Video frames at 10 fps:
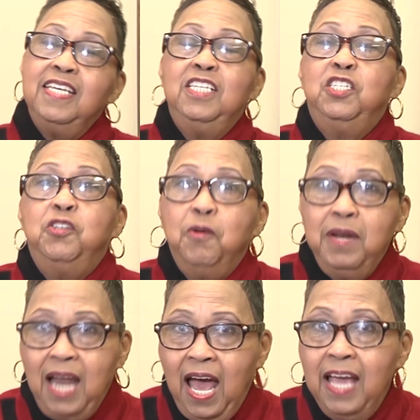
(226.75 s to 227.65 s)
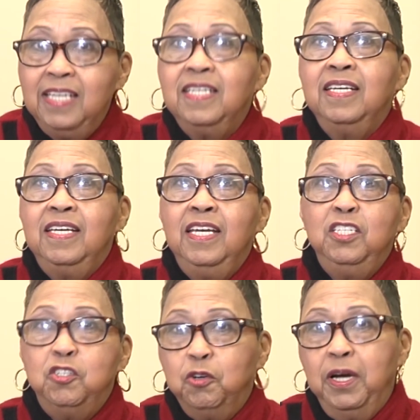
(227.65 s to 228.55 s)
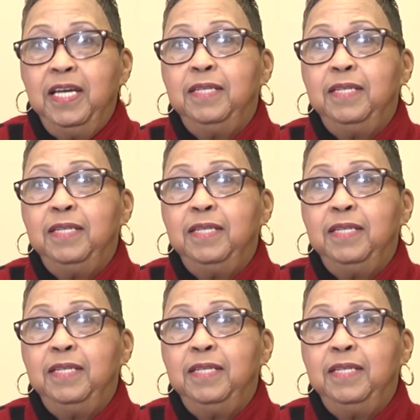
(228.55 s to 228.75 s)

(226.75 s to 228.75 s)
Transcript: is your night. Enjoy